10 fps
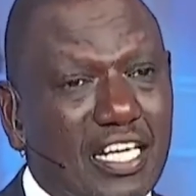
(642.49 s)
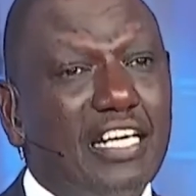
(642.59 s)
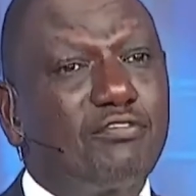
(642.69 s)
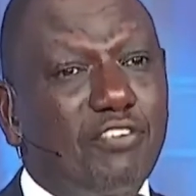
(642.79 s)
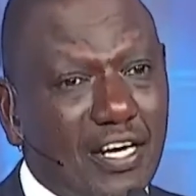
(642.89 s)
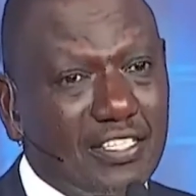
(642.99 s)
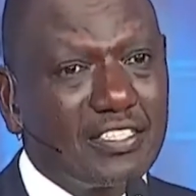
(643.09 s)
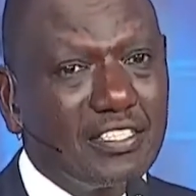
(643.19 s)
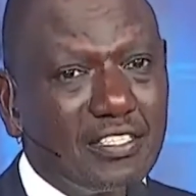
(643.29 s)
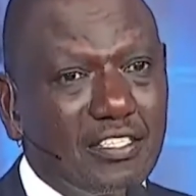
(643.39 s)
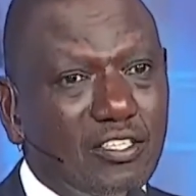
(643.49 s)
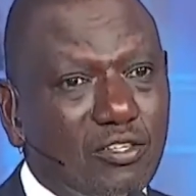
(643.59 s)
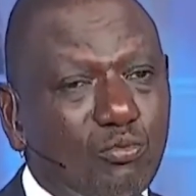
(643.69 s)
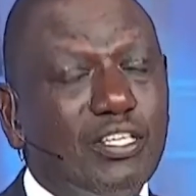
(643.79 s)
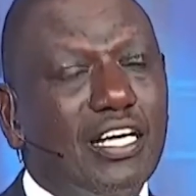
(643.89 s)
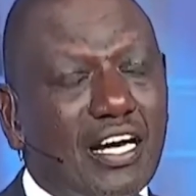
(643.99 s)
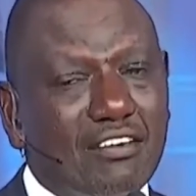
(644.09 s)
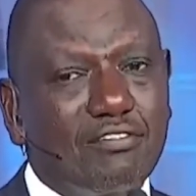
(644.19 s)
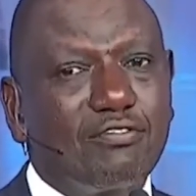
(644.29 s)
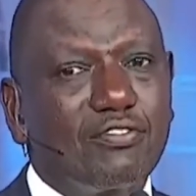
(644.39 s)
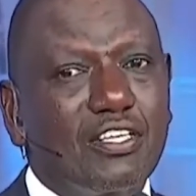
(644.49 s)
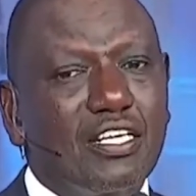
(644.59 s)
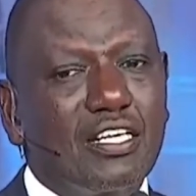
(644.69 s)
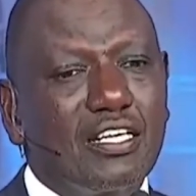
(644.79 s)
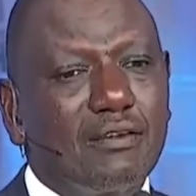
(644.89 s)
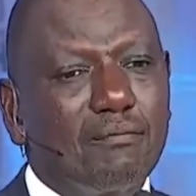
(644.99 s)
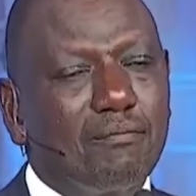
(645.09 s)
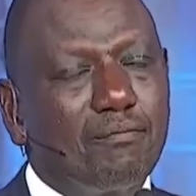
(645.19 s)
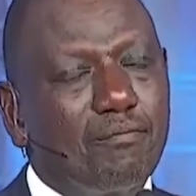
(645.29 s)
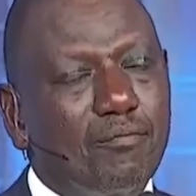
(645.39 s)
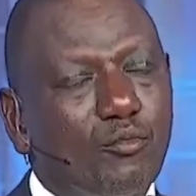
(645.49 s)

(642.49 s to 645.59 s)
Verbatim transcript: In fact, we have um,